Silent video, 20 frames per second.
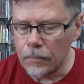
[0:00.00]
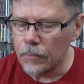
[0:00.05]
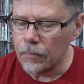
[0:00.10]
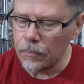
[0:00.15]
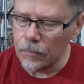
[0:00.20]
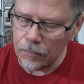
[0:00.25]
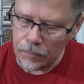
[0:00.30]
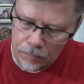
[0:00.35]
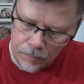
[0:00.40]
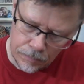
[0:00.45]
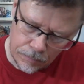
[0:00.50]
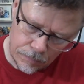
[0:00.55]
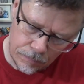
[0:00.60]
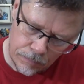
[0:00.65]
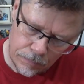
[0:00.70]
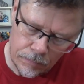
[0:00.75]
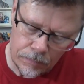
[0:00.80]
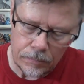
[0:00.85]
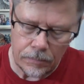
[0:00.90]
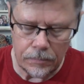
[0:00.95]

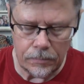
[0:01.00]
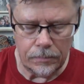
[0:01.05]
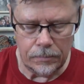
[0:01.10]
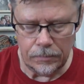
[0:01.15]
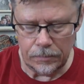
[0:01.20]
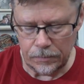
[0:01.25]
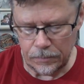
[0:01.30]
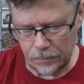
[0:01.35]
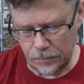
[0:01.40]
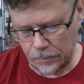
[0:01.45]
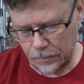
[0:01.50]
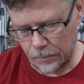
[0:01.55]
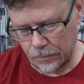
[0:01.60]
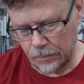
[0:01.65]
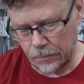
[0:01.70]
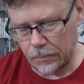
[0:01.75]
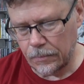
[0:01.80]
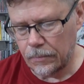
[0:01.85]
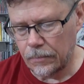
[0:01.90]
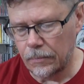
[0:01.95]

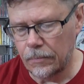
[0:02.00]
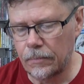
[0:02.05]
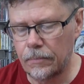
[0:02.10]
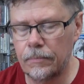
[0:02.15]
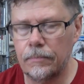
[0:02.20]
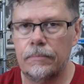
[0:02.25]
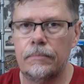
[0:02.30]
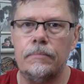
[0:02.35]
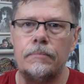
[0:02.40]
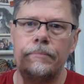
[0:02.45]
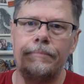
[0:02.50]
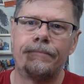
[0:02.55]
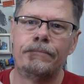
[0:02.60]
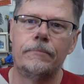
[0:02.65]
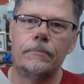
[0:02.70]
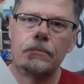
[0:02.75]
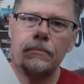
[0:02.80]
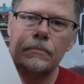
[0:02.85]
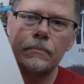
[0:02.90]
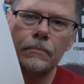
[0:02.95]

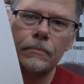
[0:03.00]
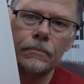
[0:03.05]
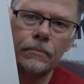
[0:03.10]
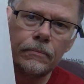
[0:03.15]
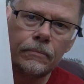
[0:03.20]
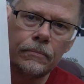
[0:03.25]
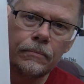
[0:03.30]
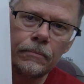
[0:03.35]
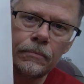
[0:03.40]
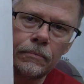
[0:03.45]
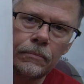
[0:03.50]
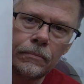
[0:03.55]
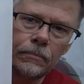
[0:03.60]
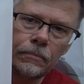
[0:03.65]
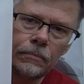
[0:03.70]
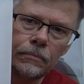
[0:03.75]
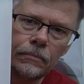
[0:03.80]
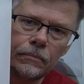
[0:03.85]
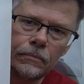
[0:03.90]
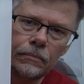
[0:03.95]

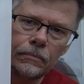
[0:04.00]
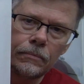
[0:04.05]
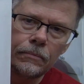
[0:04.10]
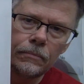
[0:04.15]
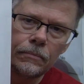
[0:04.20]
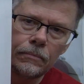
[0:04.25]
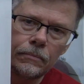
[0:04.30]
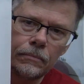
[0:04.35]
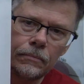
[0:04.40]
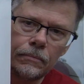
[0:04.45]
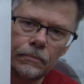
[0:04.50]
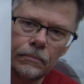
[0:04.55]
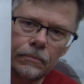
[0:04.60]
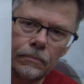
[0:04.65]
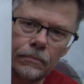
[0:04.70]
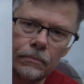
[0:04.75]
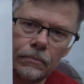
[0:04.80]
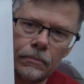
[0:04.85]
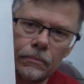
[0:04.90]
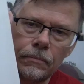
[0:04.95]

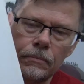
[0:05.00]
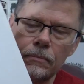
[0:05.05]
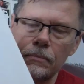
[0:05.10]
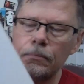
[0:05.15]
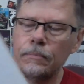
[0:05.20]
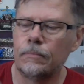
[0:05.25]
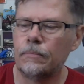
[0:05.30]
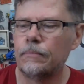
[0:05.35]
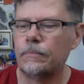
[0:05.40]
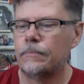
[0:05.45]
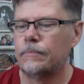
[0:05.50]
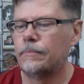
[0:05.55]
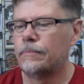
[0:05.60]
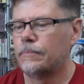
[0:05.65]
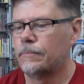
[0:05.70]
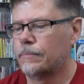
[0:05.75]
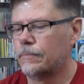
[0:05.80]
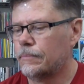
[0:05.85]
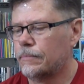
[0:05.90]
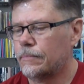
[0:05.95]

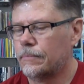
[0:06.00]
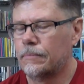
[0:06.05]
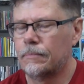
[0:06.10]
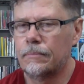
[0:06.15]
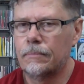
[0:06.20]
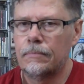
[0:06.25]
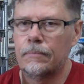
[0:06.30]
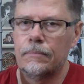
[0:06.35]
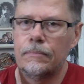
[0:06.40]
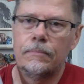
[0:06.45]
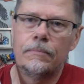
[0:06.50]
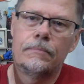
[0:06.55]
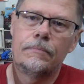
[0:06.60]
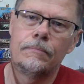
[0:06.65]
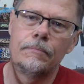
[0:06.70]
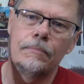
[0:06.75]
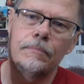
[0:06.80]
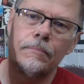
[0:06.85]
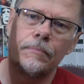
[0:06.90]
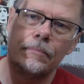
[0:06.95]

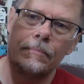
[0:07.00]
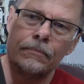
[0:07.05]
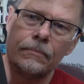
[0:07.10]
Nothing is said.